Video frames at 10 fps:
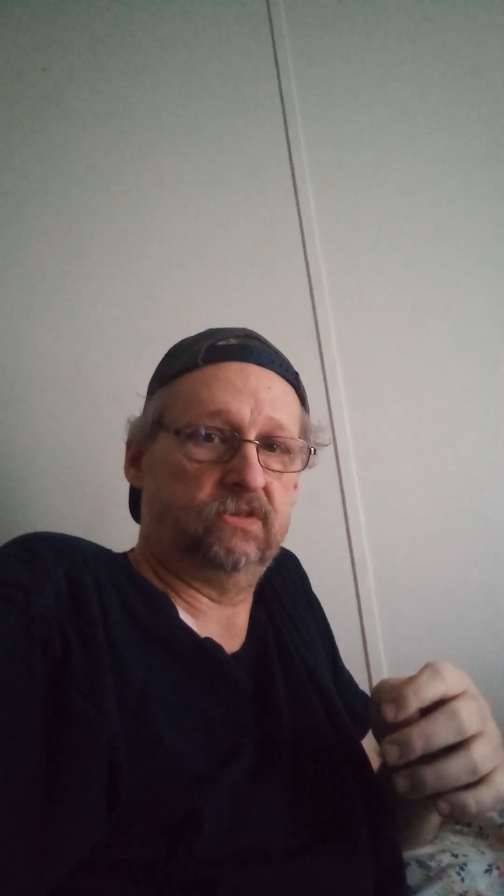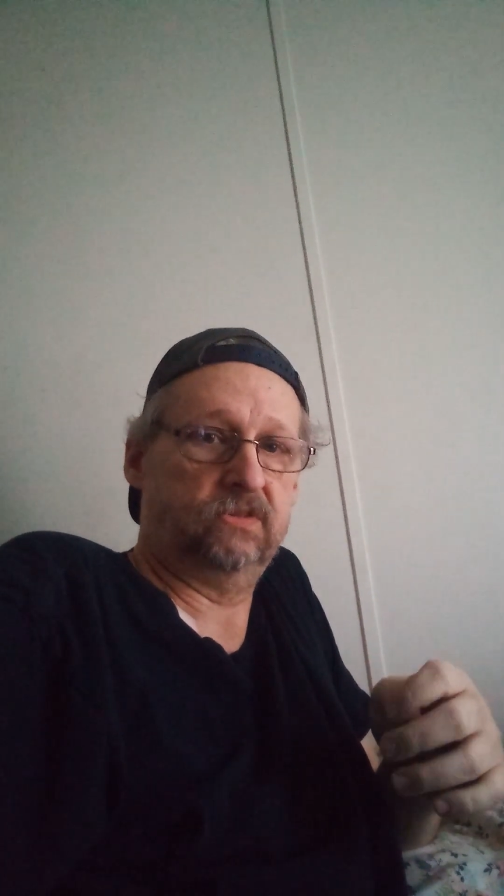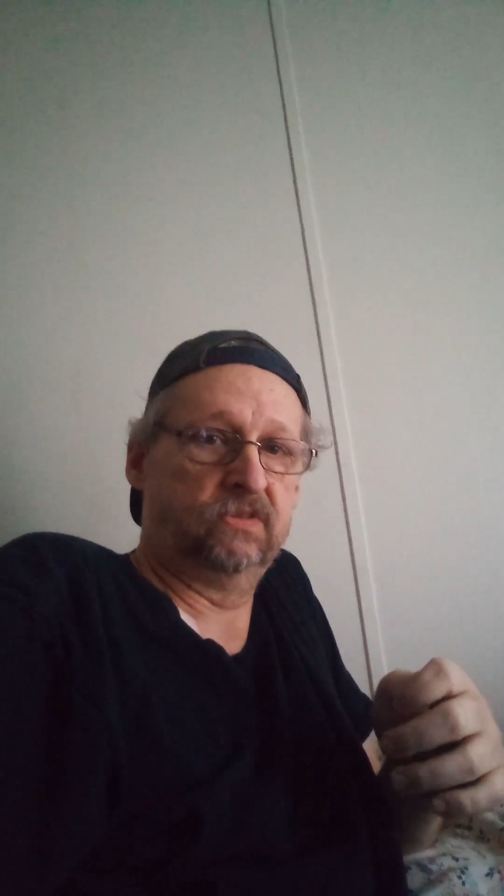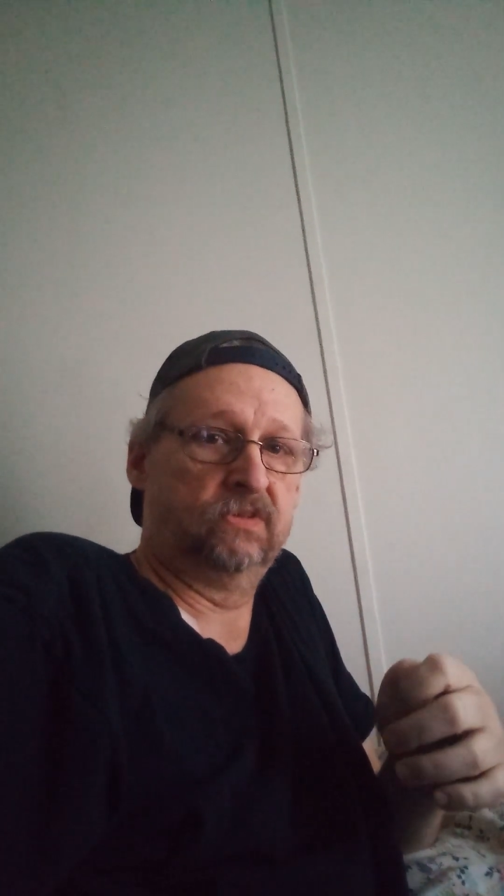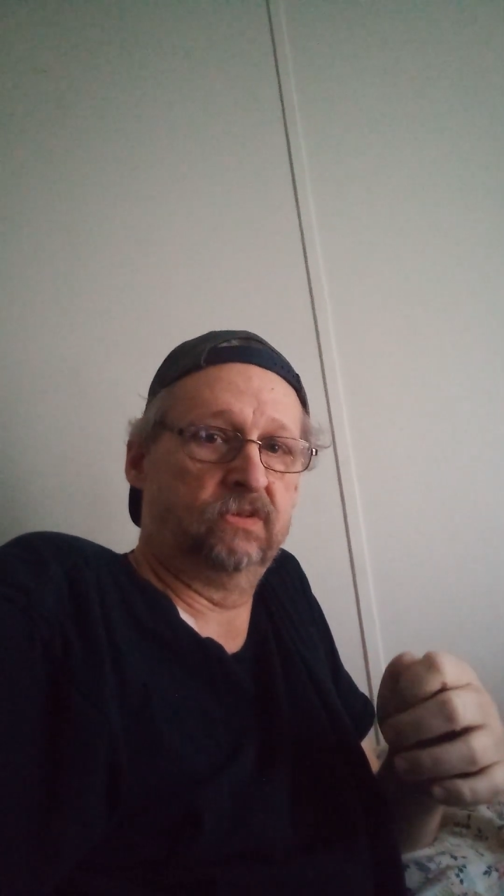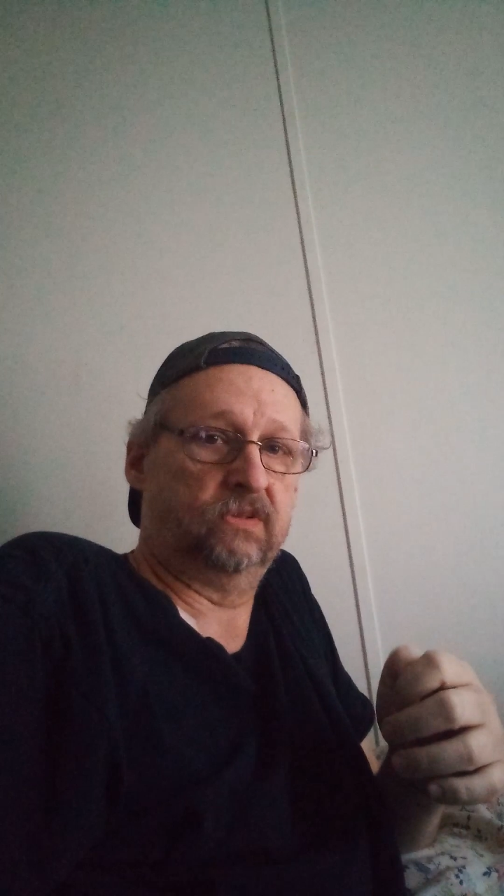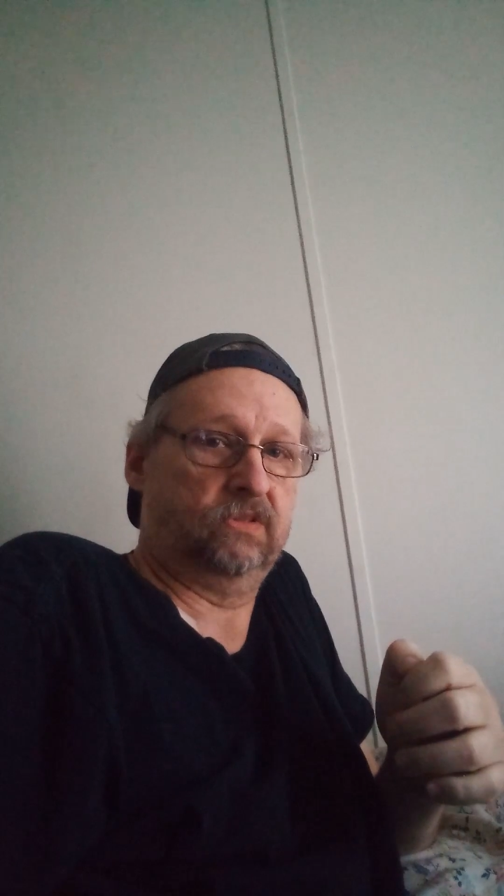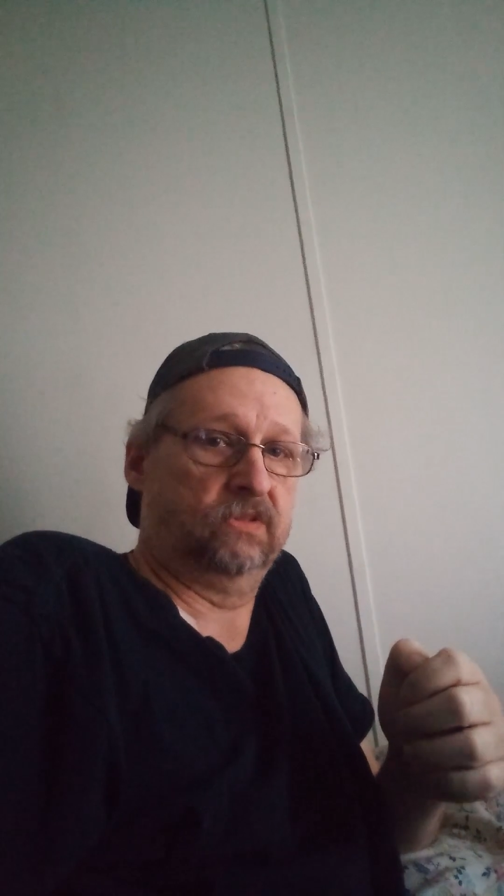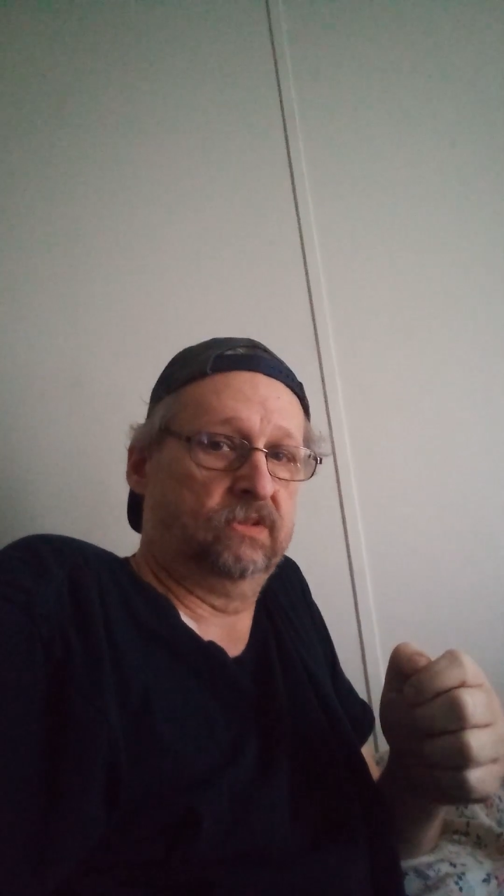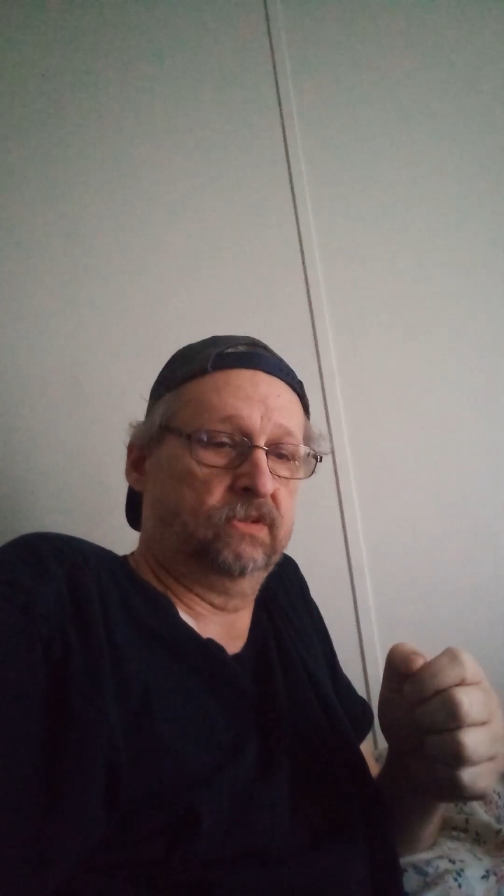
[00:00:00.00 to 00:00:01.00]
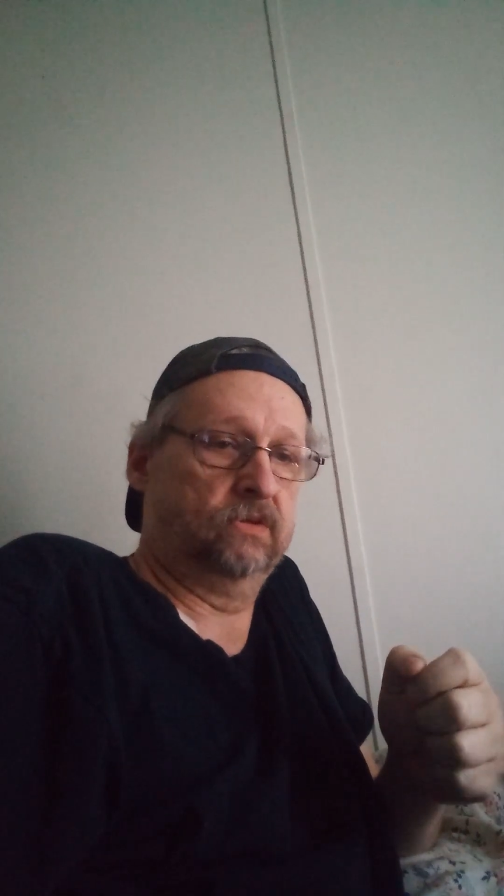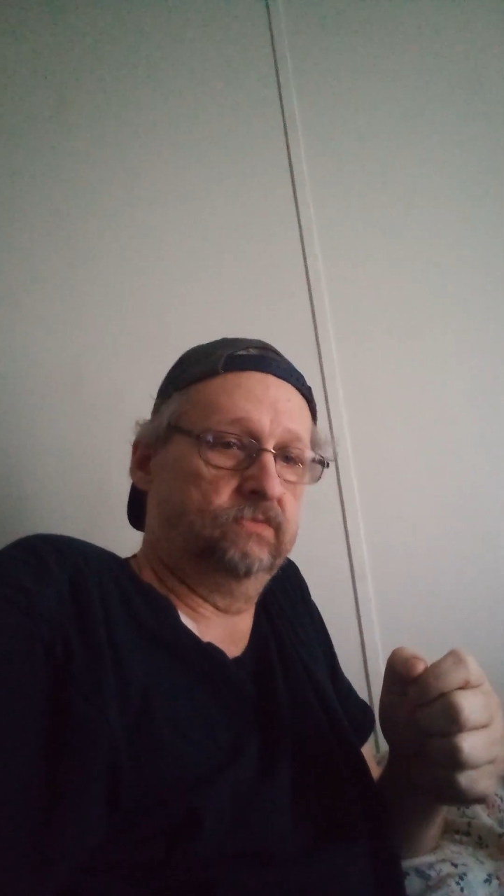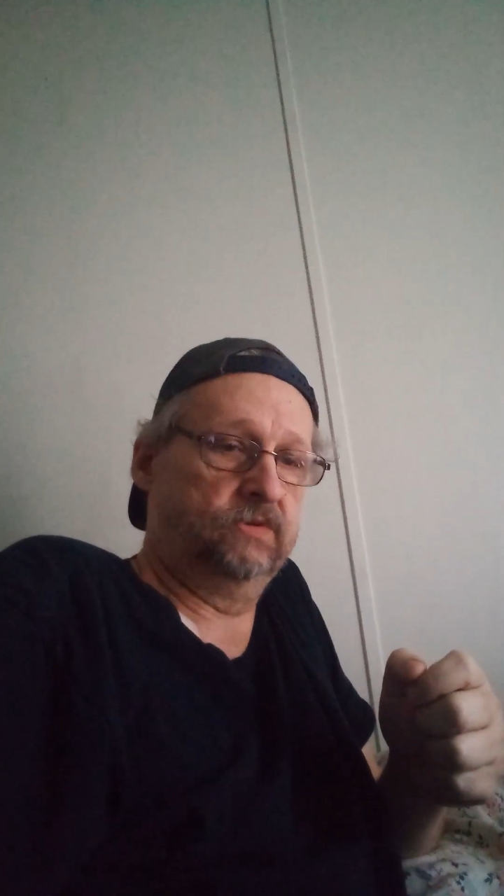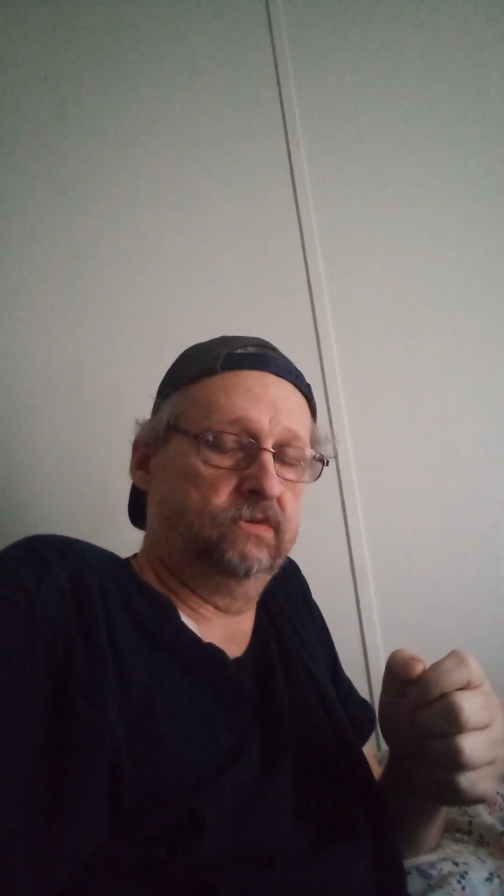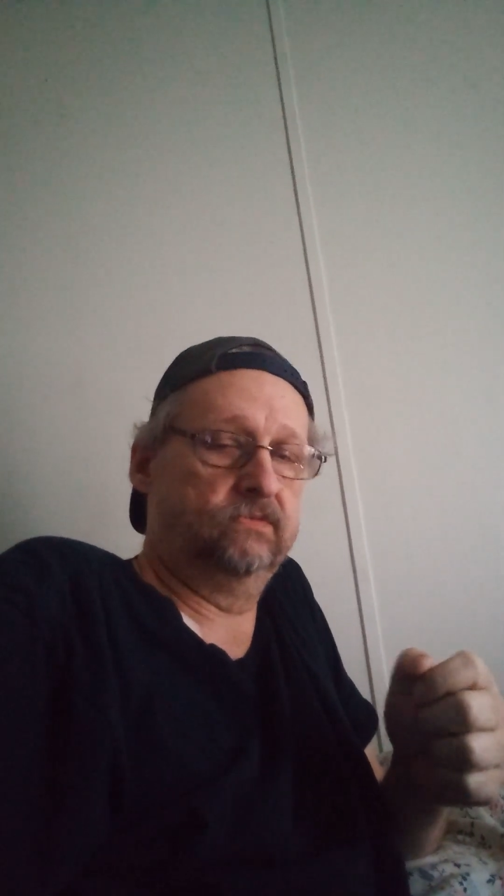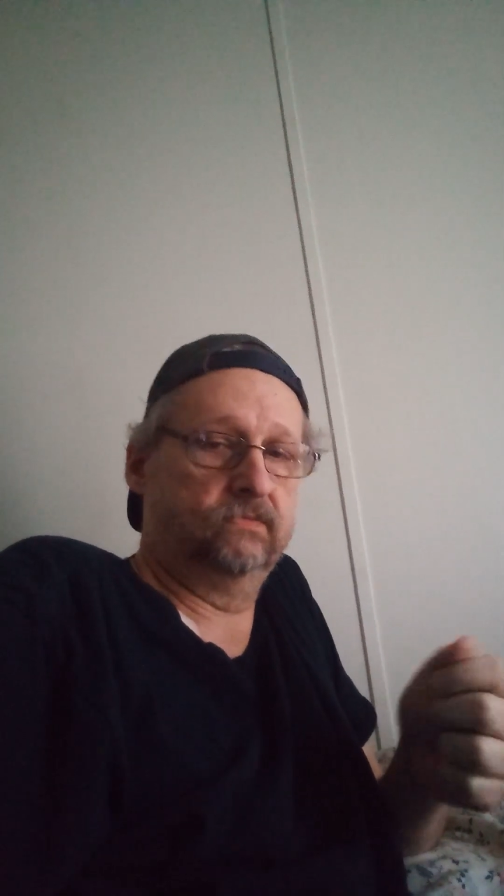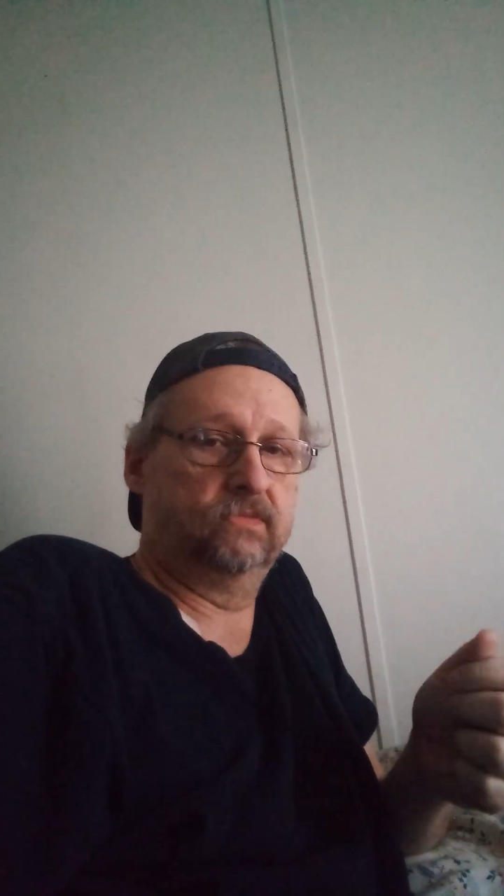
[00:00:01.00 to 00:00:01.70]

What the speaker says: I mean, obviously you want